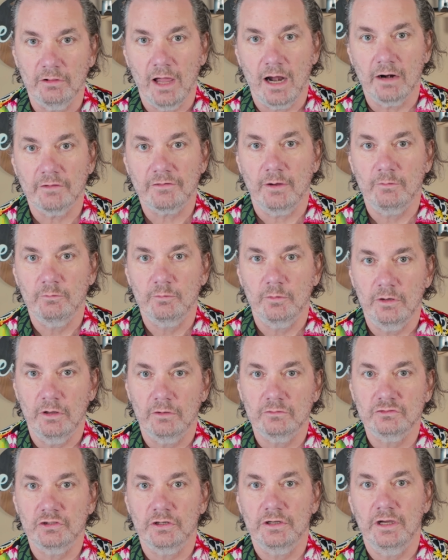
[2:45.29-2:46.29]
lot of times we
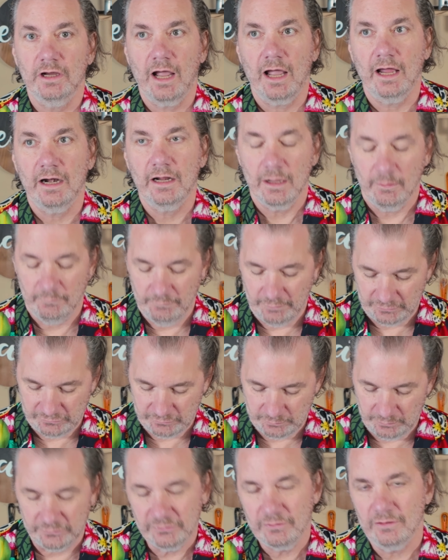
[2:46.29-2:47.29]
don't show you cutting up
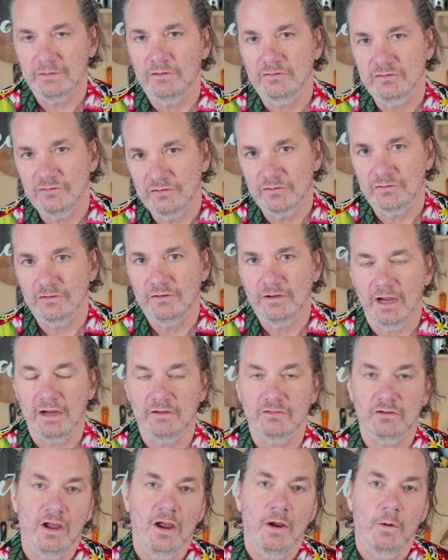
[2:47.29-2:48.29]
vegetables because it's just a
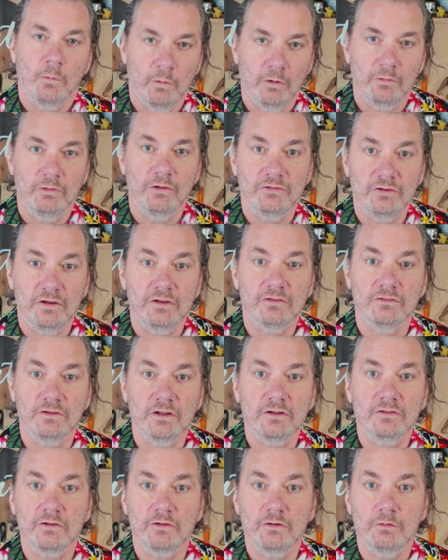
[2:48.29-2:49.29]
dice. Well, this isn't.
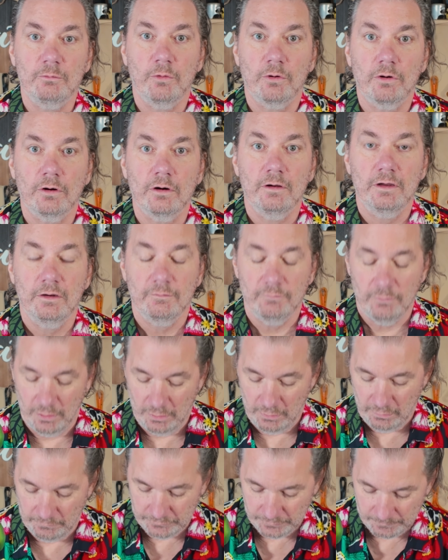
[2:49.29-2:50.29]
It's a little more
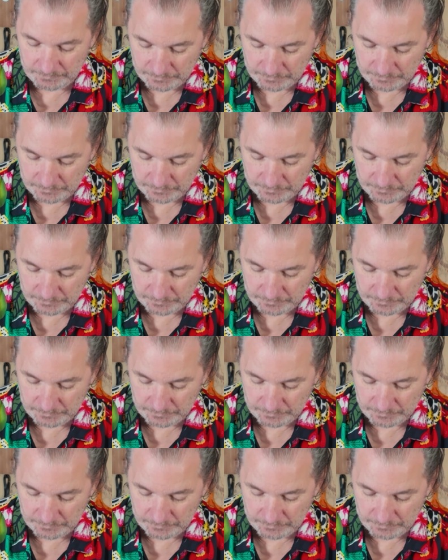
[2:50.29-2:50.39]
involved.